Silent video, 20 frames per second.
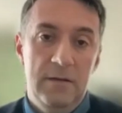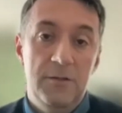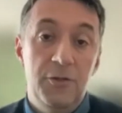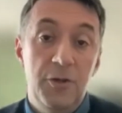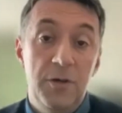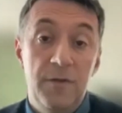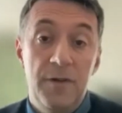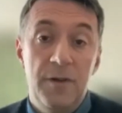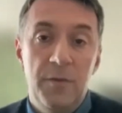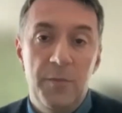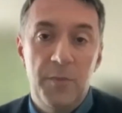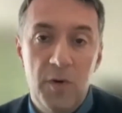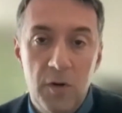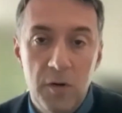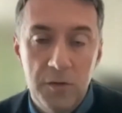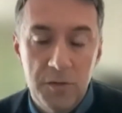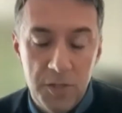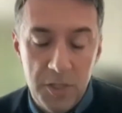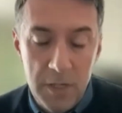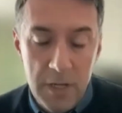driven
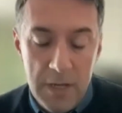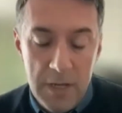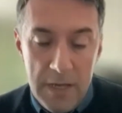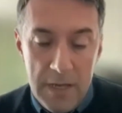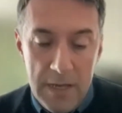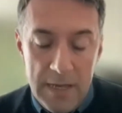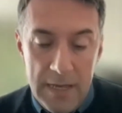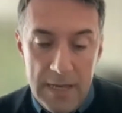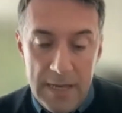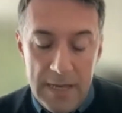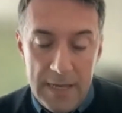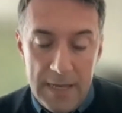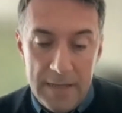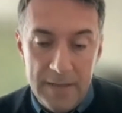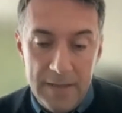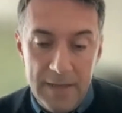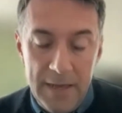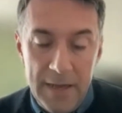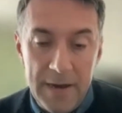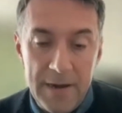approach in
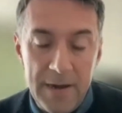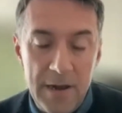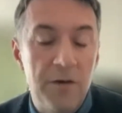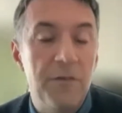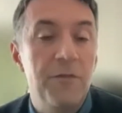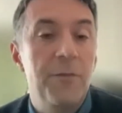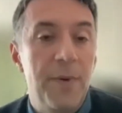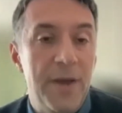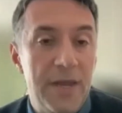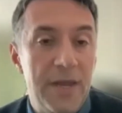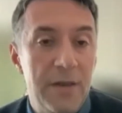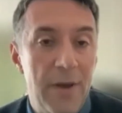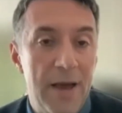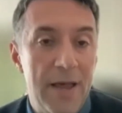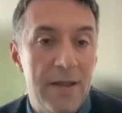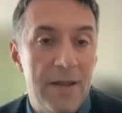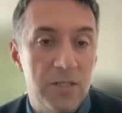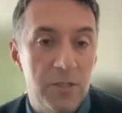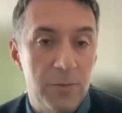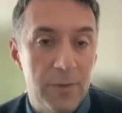the area of pain
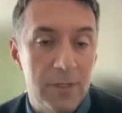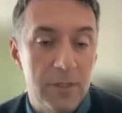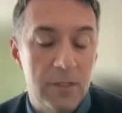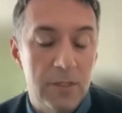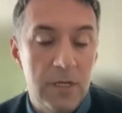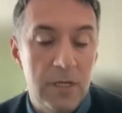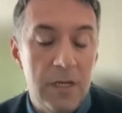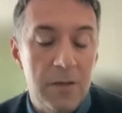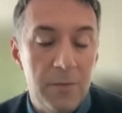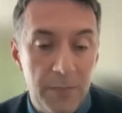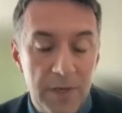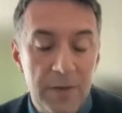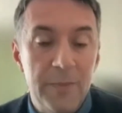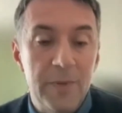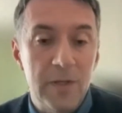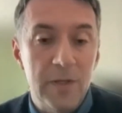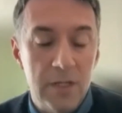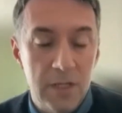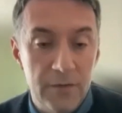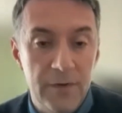management in
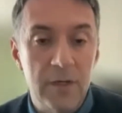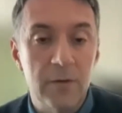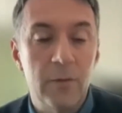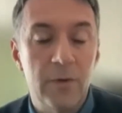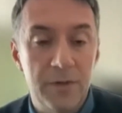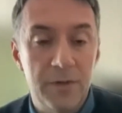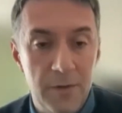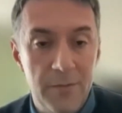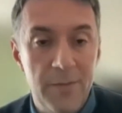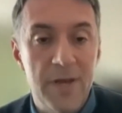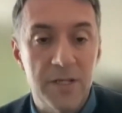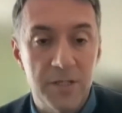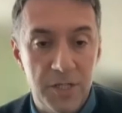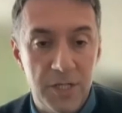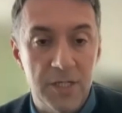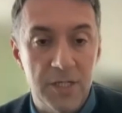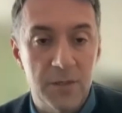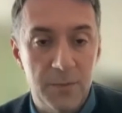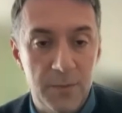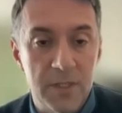people living with
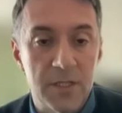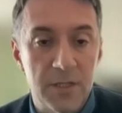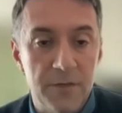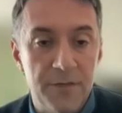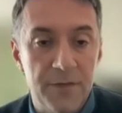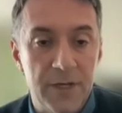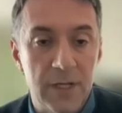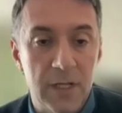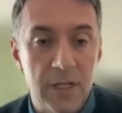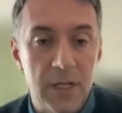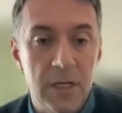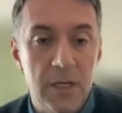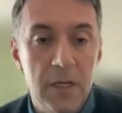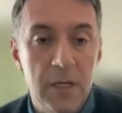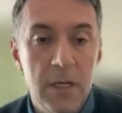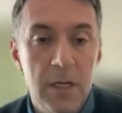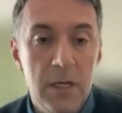dementia specifically,